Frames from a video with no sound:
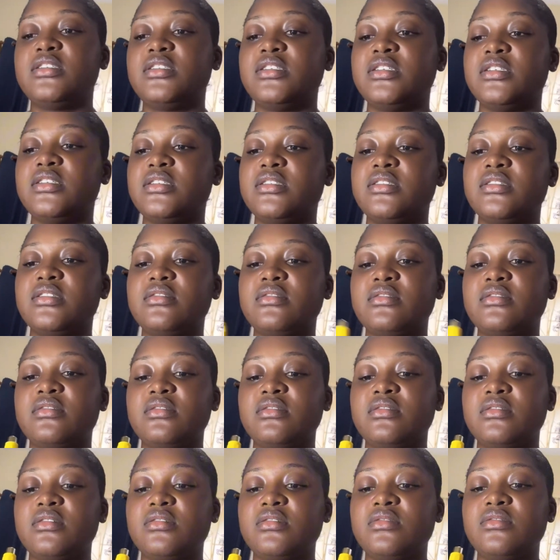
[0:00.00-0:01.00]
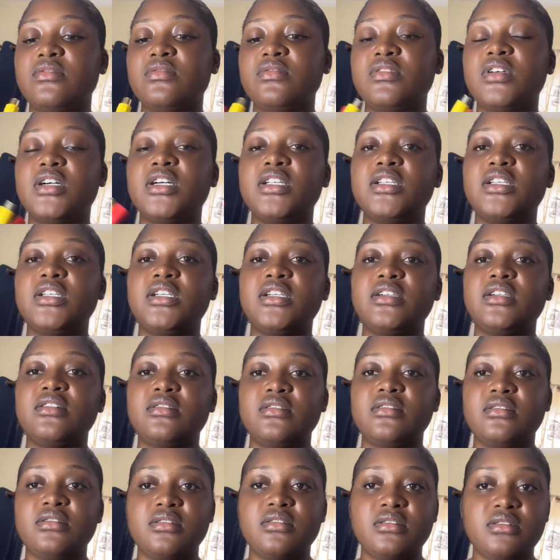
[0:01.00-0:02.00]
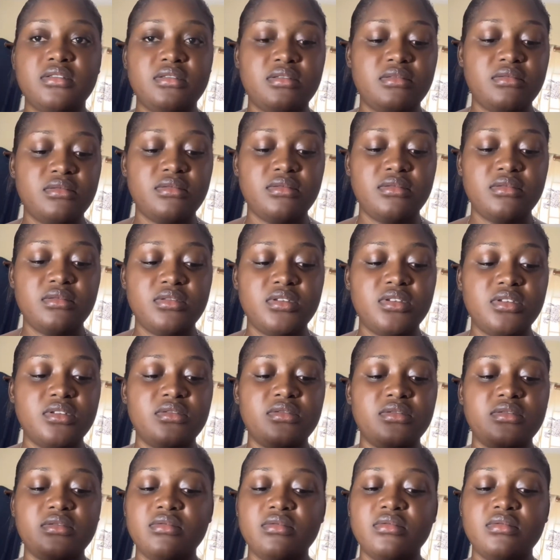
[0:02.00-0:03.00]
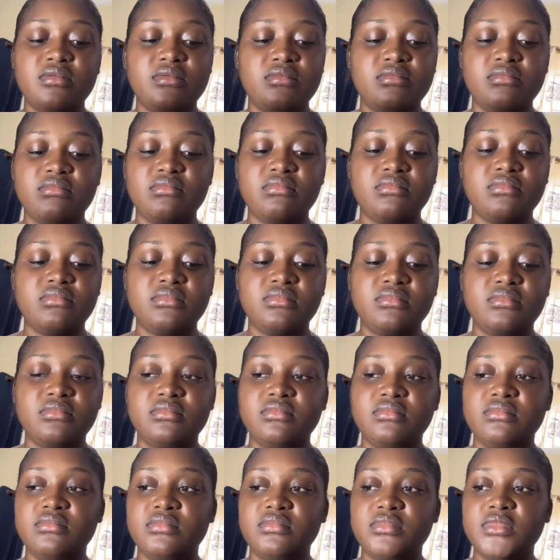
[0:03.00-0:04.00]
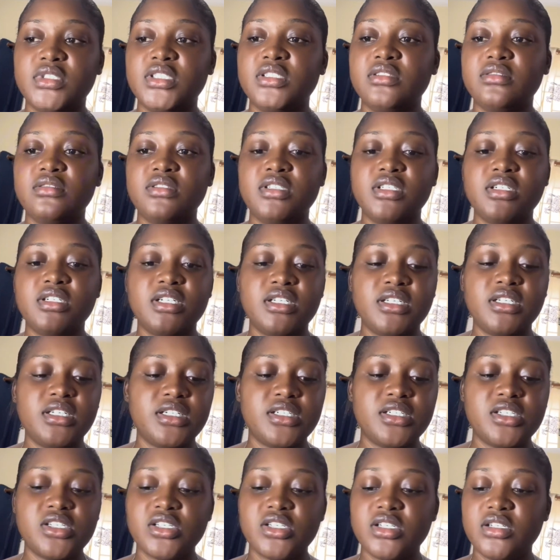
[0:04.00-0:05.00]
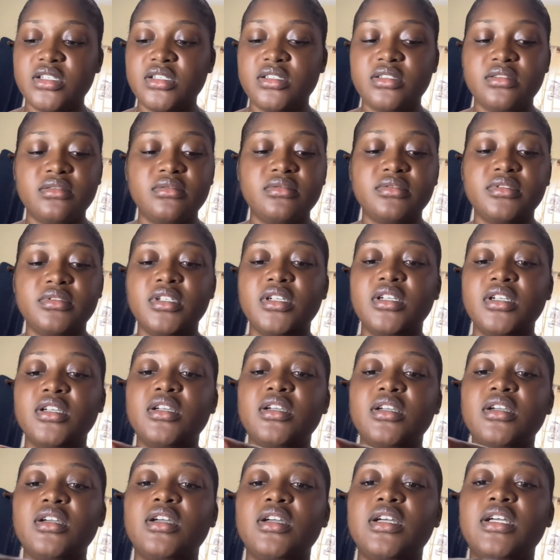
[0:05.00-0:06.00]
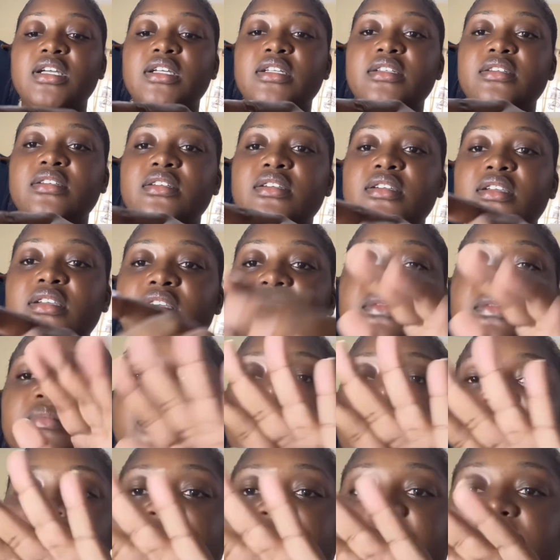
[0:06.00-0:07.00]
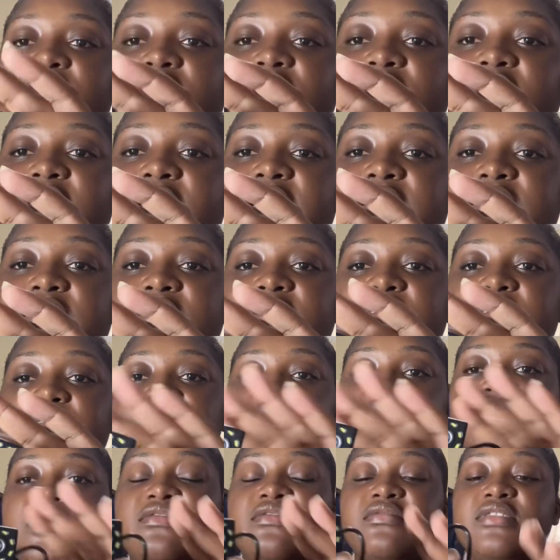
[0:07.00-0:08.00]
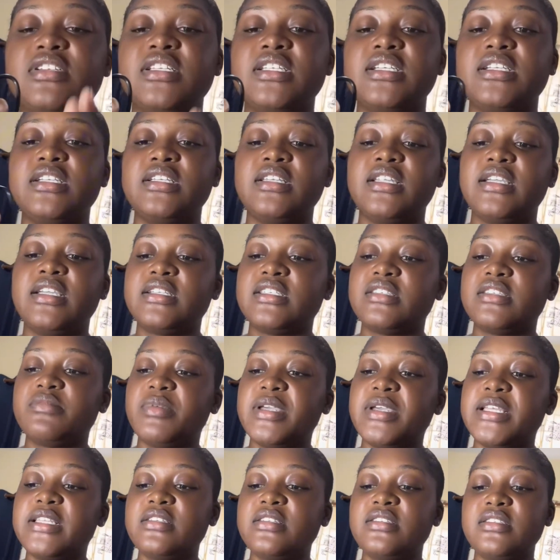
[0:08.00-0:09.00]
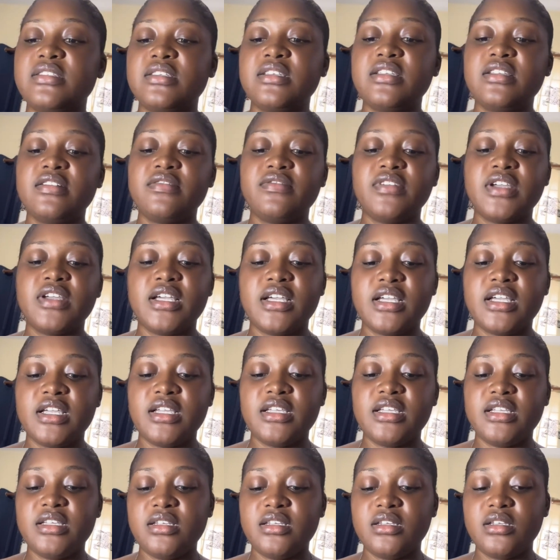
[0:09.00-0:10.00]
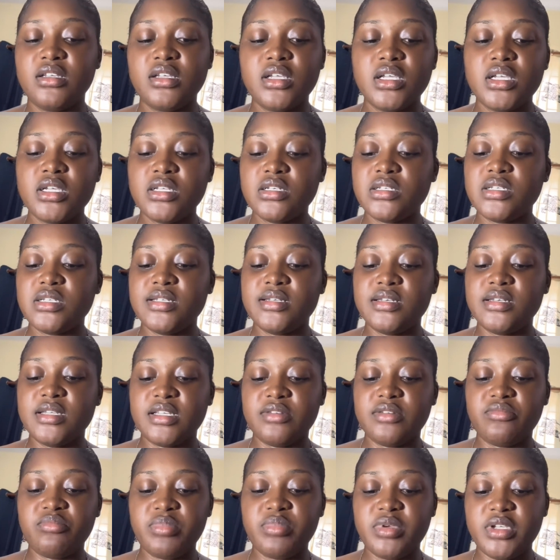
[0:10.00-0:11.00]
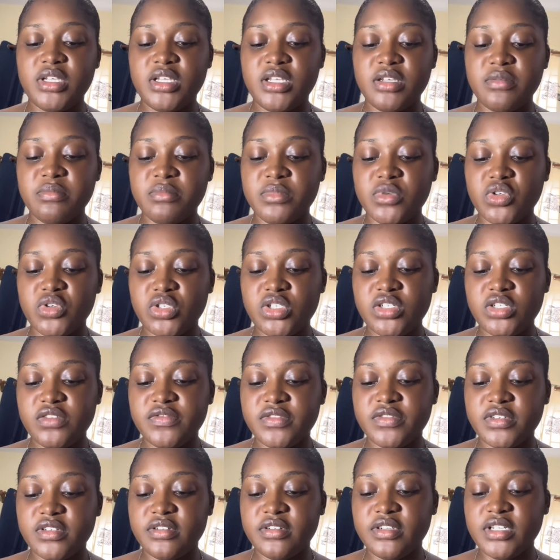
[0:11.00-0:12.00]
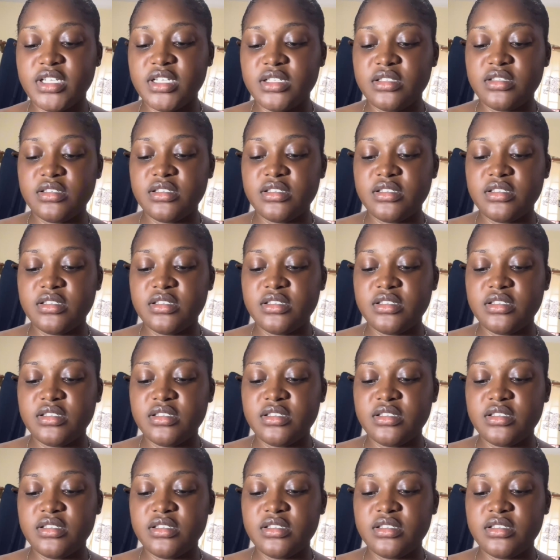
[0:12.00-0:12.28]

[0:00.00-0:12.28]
is uh, to connect, so you know the connection and the camera. Guys, this was really inexpensive. I did not pay much for it,